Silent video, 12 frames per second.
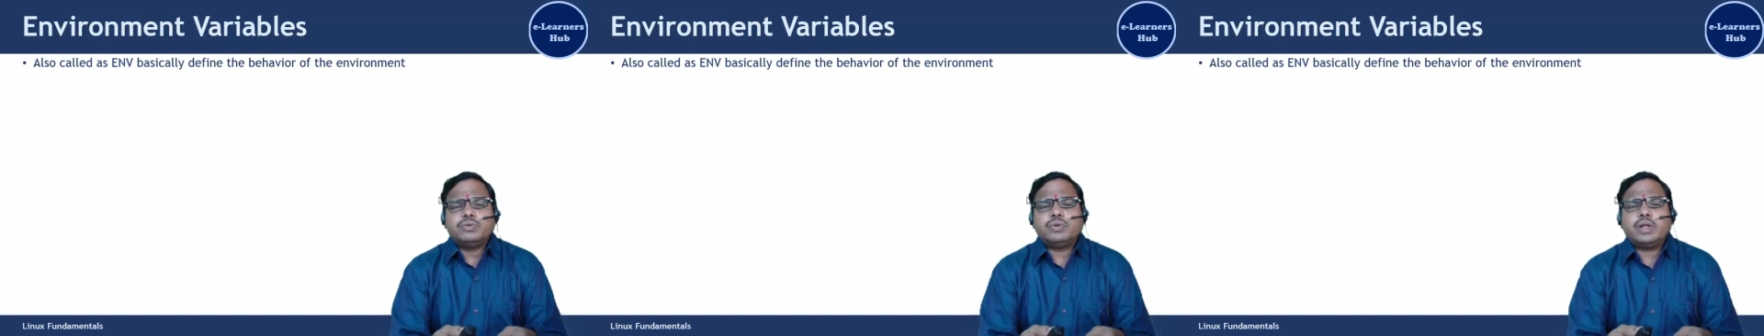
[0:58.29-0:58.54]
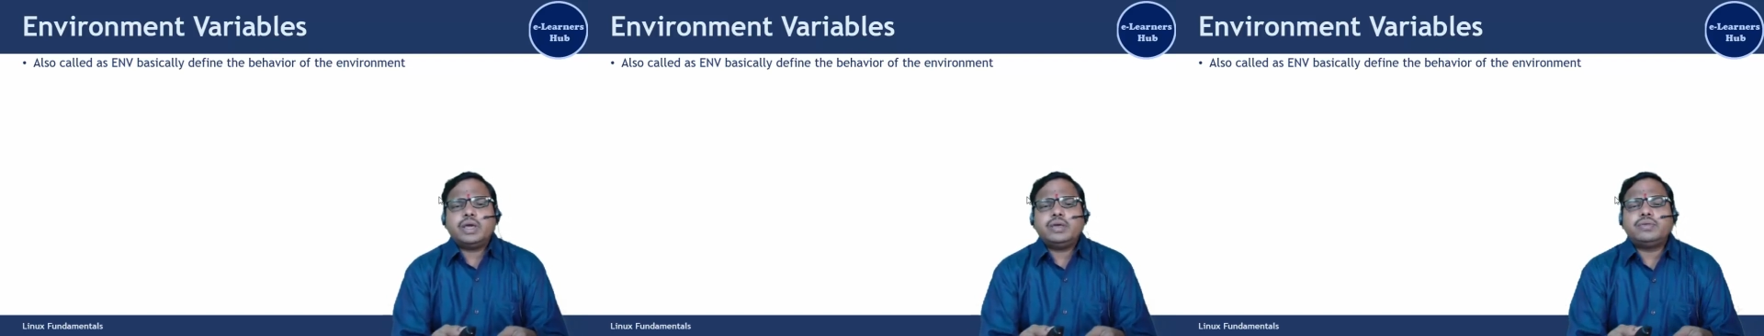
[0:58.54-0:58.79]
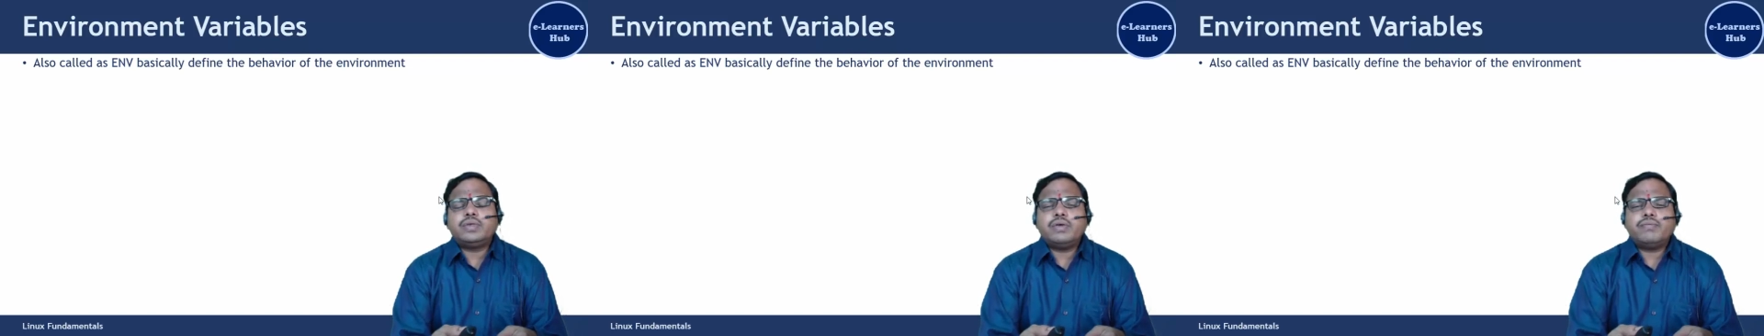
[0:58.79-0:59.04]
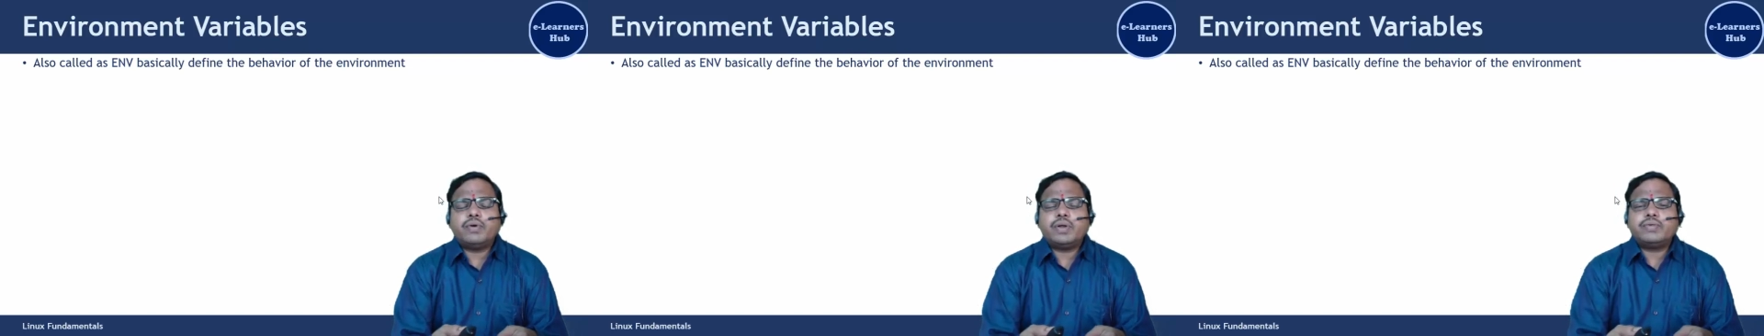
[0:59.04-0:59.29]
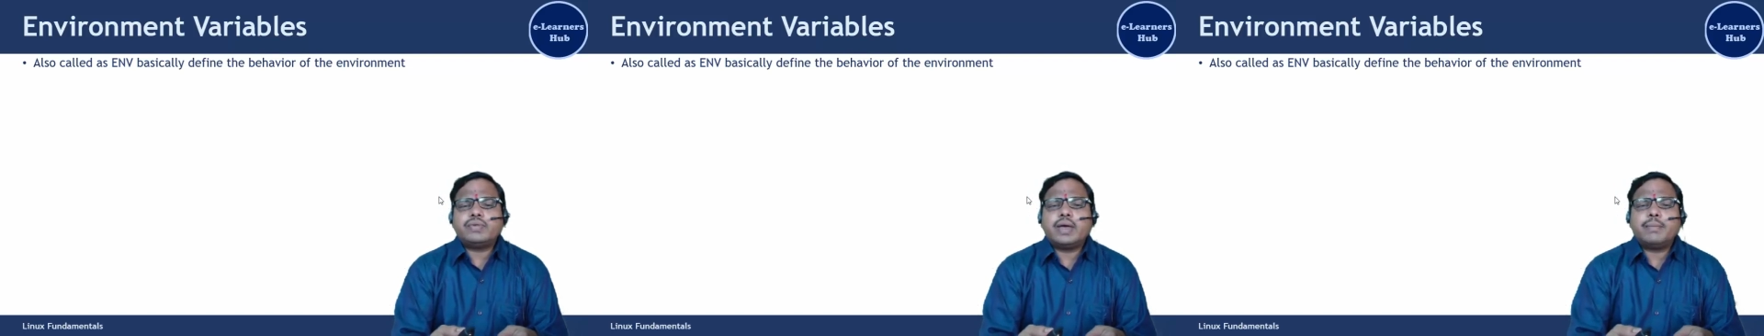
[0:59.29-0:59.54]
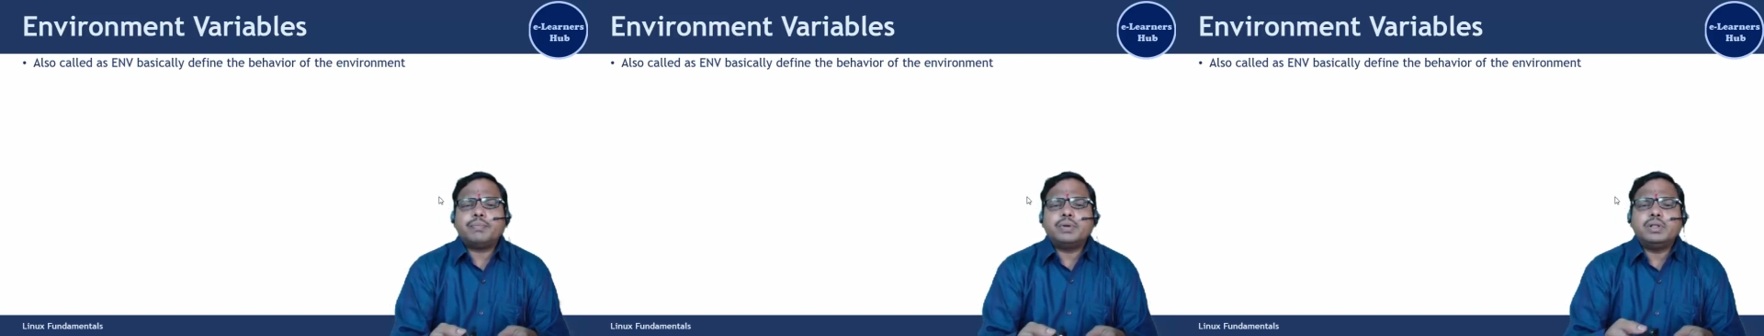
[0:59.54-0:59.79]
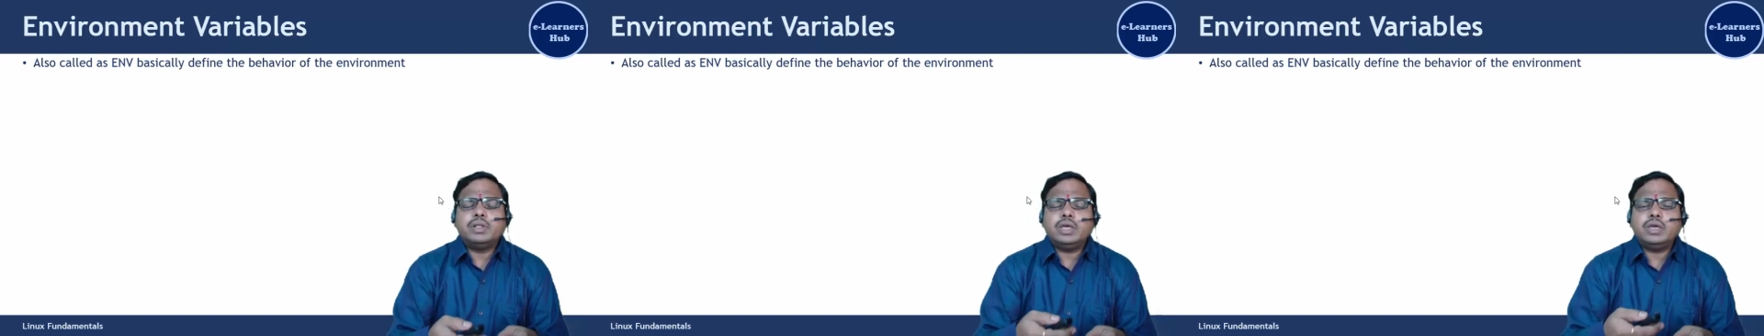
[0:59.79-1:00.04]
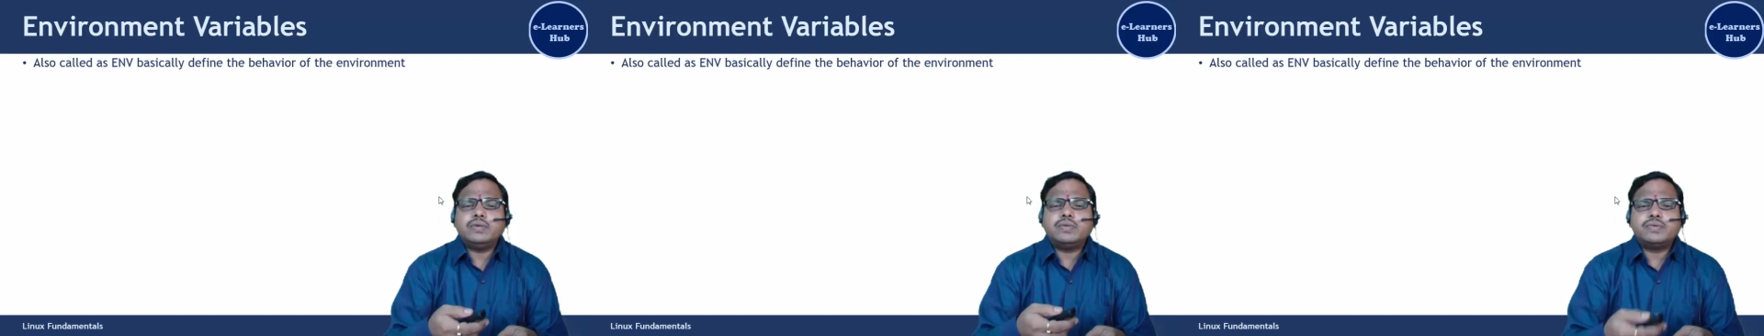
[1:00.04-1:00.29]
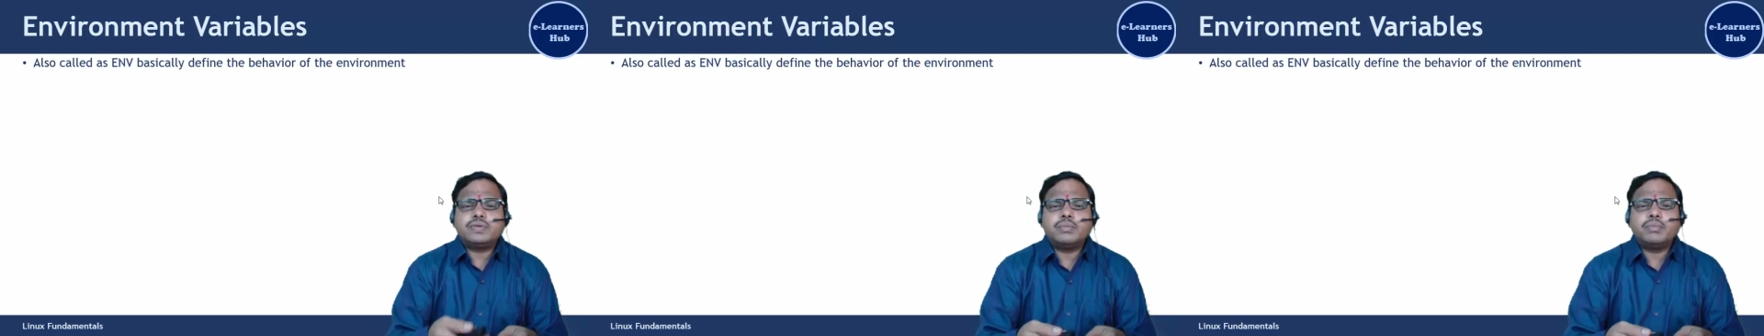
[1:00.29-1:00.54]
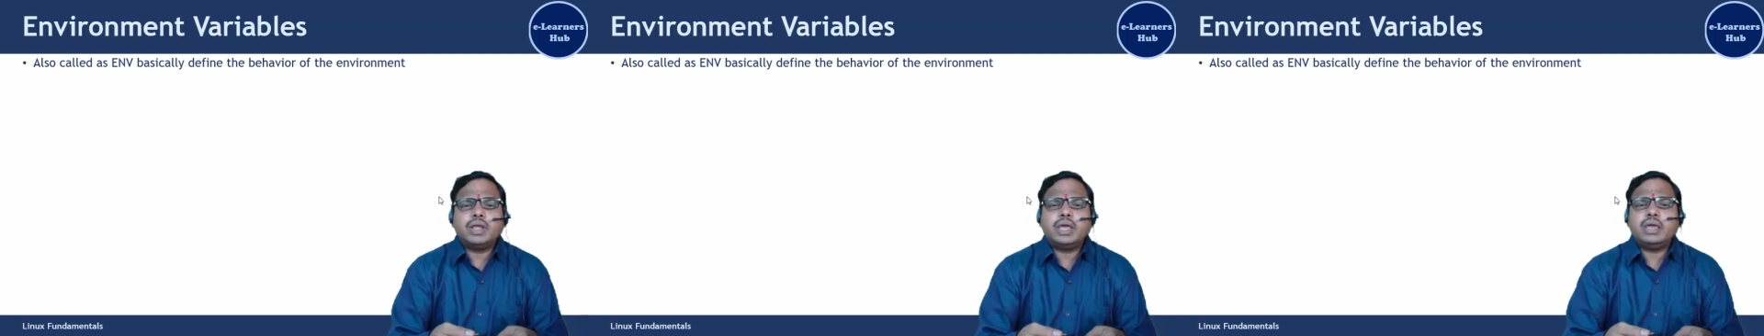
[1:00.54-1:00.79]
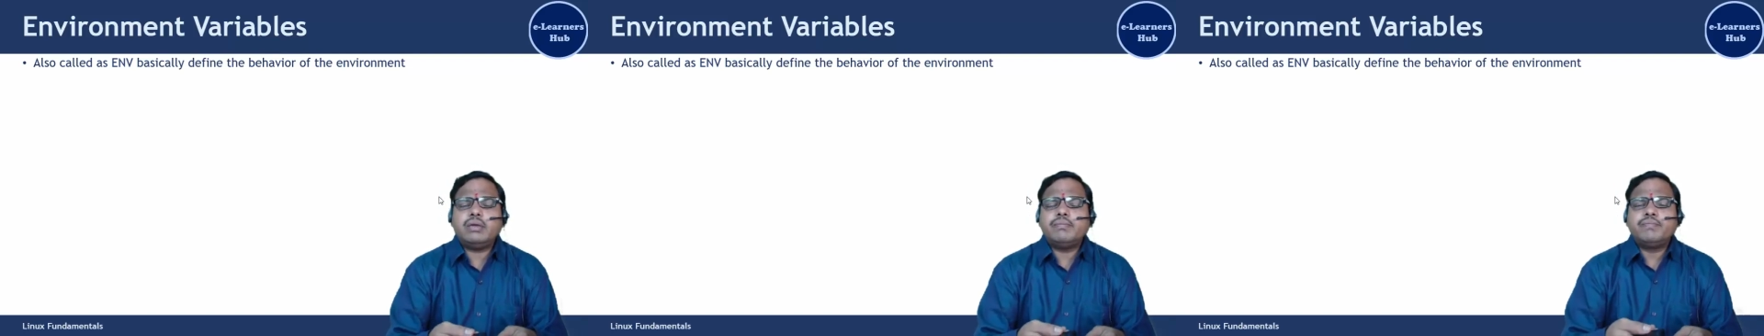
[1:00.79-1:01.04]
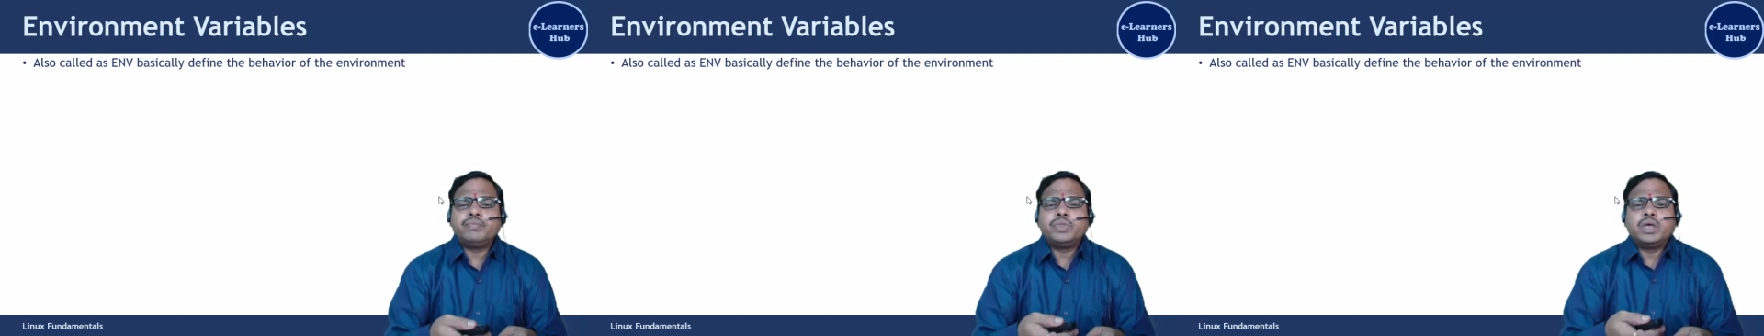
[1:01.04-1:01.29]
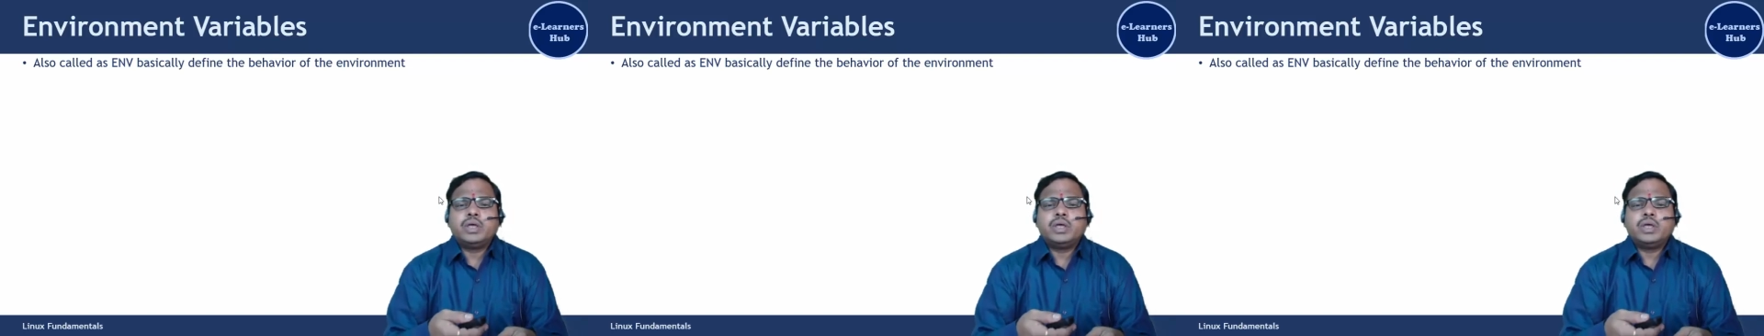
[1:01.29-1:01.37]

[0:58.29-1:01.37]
So like, say for example, the system name,